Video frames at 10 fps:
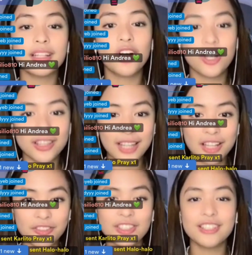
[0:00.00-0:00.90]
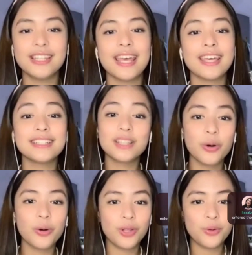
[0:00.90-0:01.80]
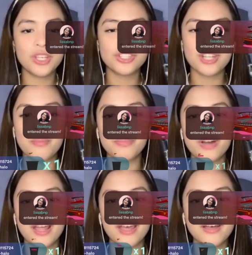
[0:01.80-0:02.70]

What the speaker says: content for today sa Holy Week syempre.